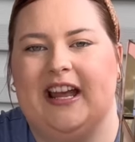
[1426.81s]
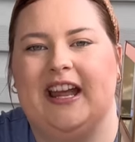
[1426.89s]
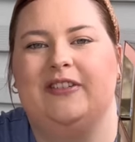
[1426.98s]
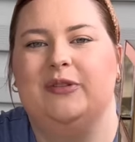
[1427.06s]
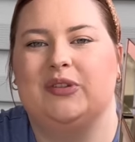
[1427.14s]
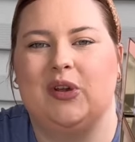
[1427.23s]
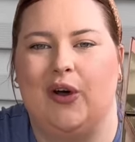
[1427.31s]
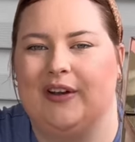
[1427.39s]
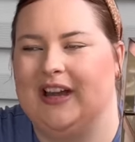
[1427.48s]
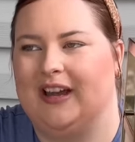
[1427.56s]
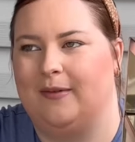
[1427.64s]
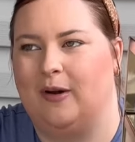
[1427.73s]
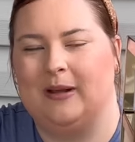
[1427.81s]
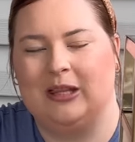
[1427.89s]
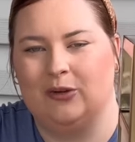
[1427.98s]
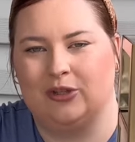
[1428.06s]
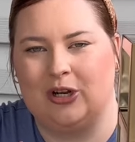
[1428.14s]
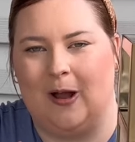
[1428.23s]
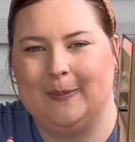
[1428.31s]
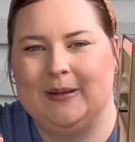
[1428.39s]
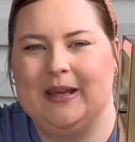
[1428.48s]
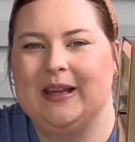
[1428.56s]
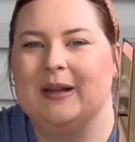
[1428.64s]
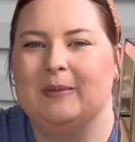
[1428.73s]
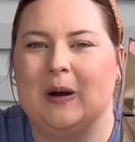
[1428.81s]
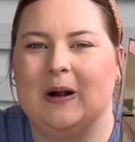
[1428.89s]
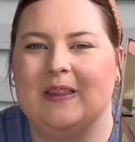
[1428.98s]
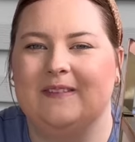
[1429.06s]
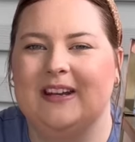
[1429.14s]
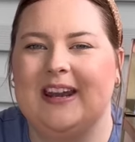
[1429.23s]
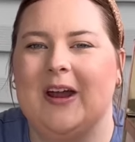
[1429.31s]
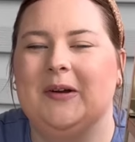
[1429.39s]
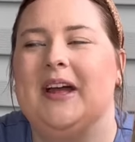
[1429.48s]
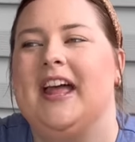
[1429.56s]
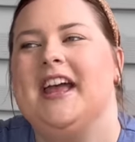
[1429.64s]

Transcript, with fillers: And you saw uh, on my little shopping part of the video